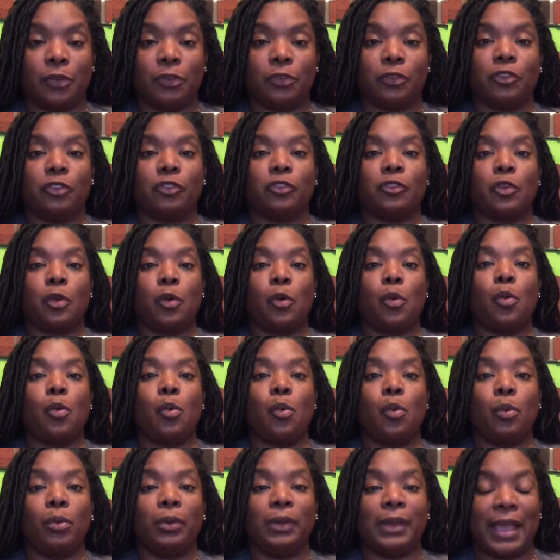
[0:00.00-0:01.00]
are so
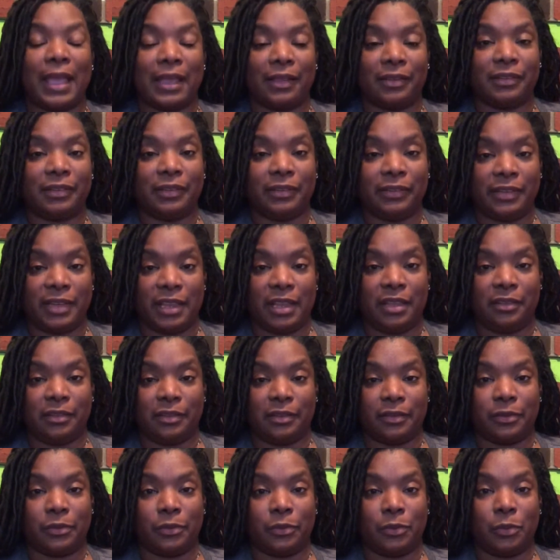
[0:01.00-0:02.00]

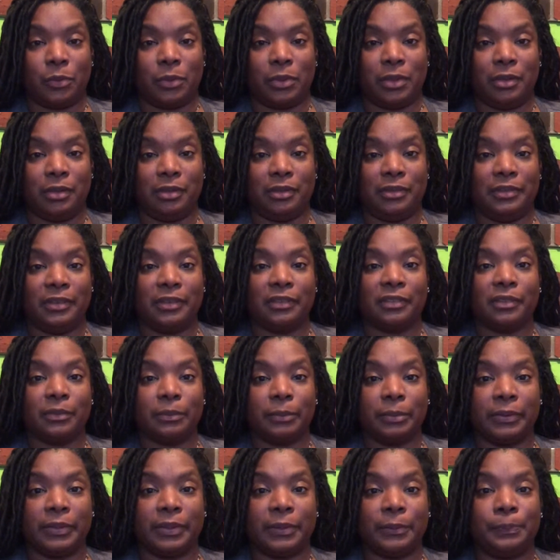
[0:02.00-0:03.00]
lackadaisical with
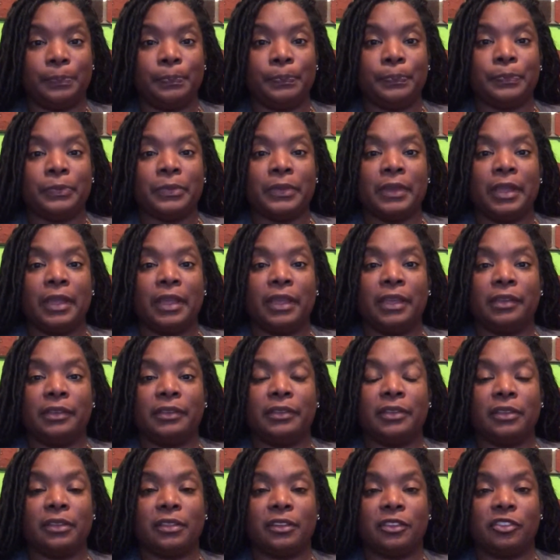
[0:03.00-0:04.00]
discipline
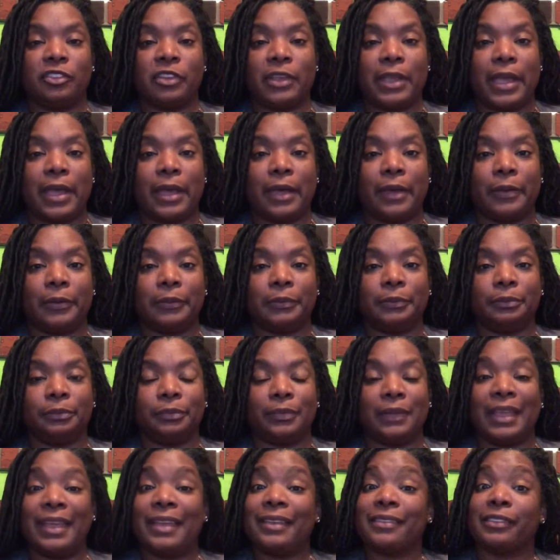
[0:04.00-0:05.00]
until the child
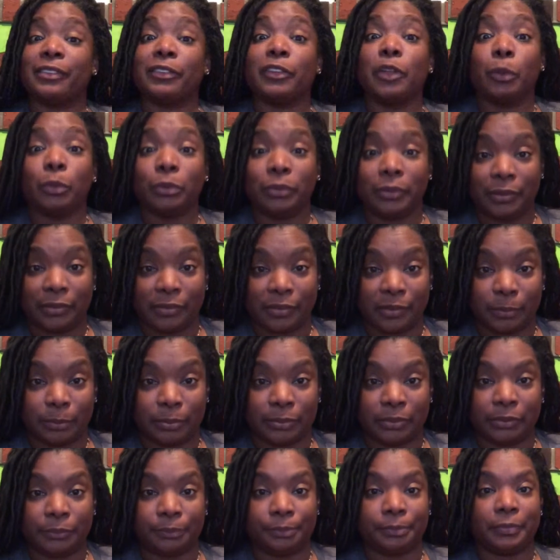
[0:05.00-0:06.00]
has no
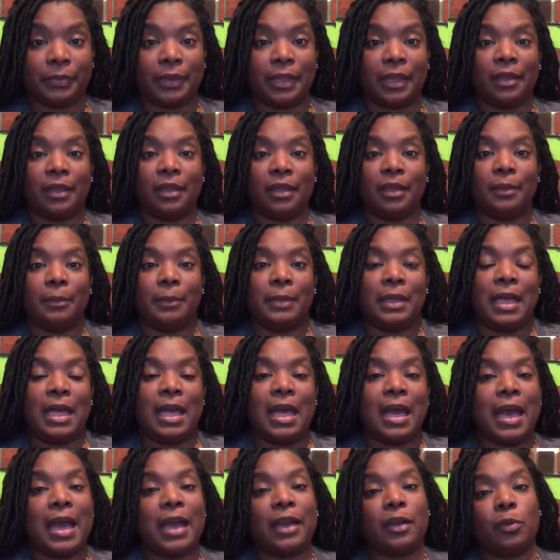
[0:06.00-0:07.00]
discipline. I
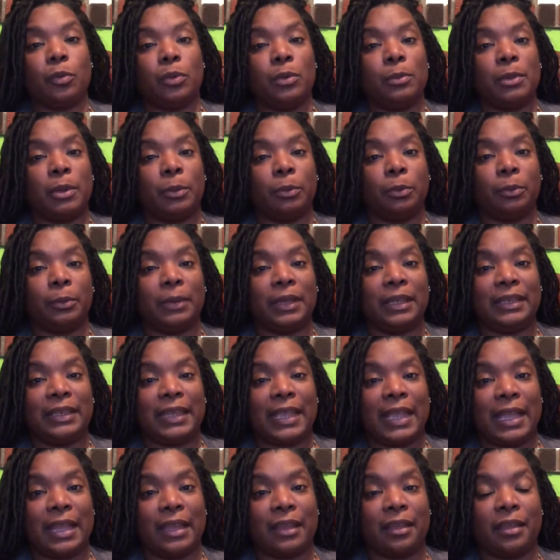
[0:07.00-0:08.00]
can remember my
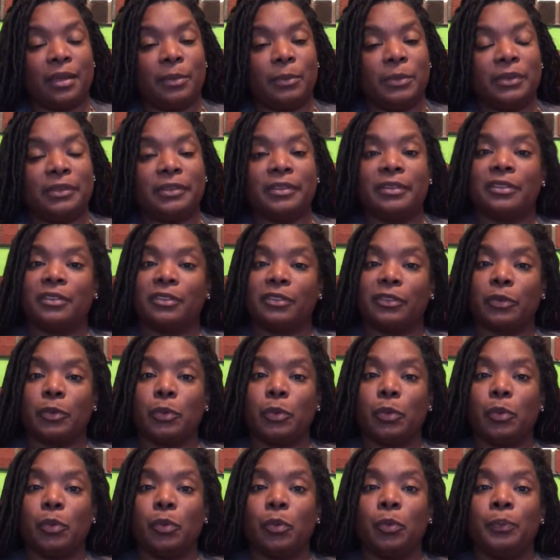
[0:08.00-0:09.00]
dad coming to the
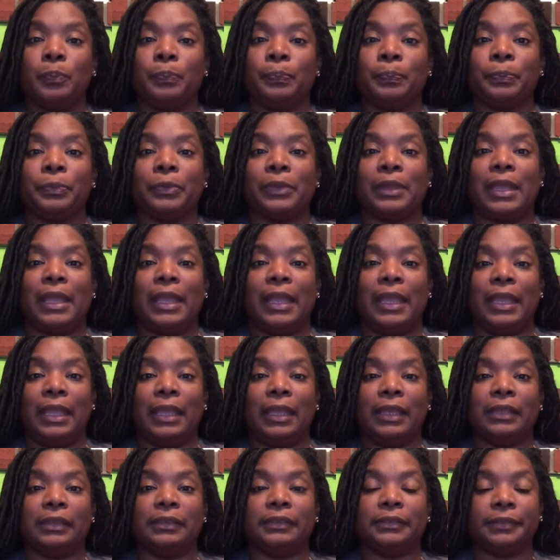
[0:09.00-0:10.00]
school,
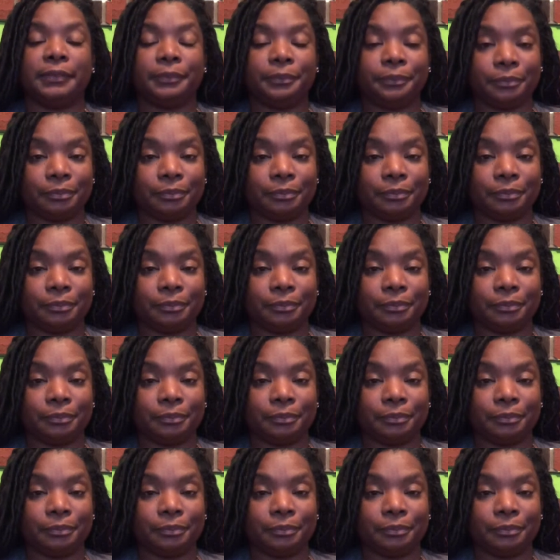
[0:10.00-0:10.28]
and